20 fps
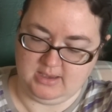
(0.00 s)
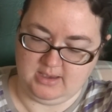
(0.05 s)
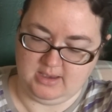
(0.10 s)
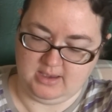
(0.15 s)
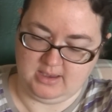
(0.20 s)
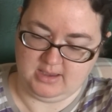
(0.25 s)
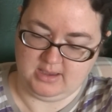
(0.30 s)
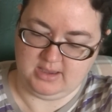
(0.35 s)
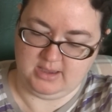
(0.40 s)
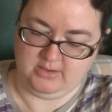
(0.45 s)

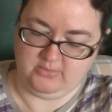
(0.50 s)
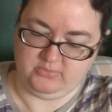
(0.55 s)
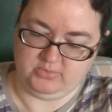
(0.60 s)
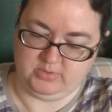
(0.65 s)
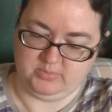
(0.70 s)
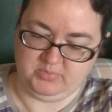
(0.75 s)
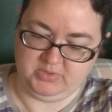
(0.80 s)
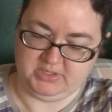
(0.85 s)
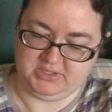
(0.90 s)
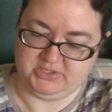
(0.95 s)
I
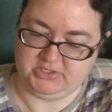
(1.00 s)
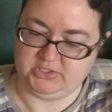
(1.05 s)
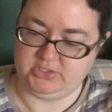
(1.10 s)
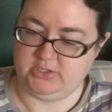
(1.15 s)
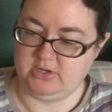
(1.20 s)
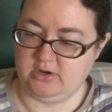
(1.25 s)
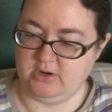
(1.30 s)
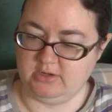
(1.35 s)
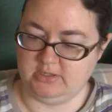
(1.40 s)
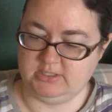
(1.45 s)
will be
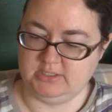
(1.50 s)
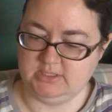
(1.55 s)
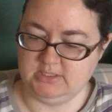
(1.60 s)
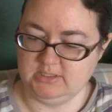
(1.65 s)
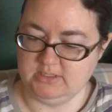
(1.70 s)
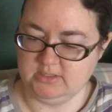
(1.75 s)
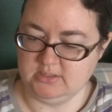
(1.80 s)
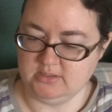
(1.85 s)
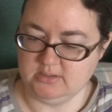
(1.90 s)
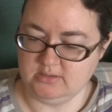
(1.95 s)

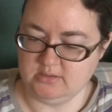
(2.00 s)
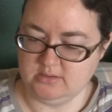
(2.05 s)
starting.